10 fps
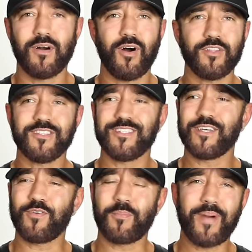All these
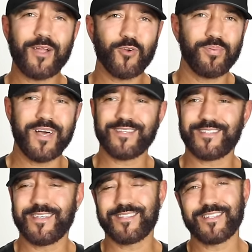different
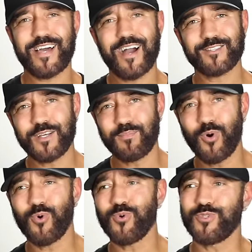microplastics and toxic
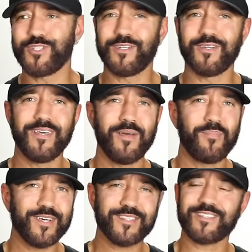molds and
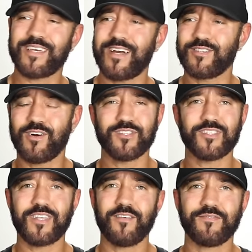pesticides and all this
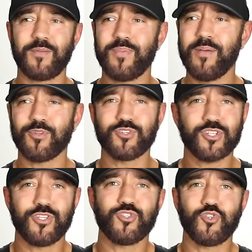stuff that people are
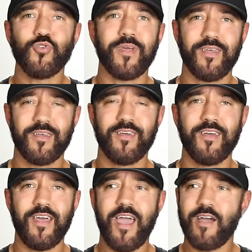just consuming
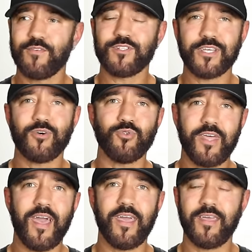every single
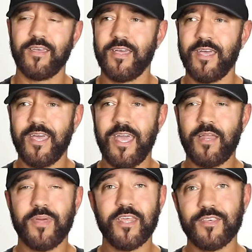day.
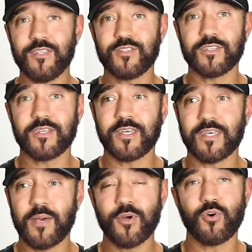And many of these
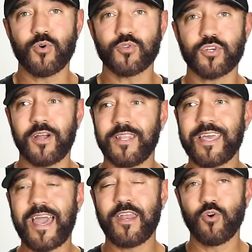chemicals are in the
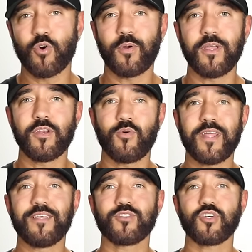category known
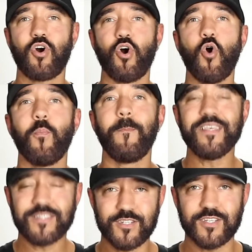as
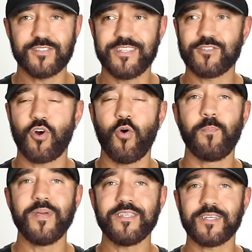obesogens. These are
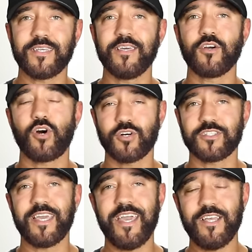obesity
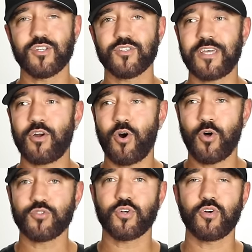causing agents that
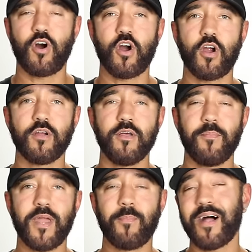alter our
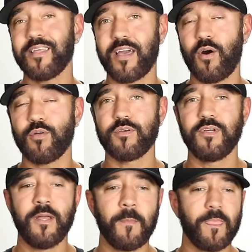metabolic health,
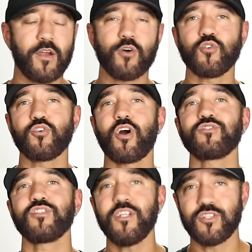and also
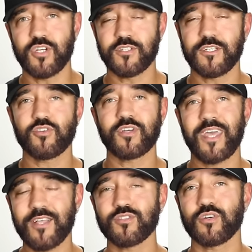carcinogens. These are
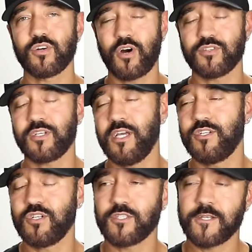cancer causing
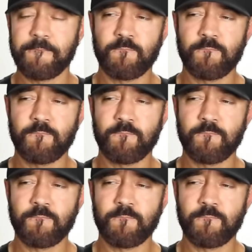agents.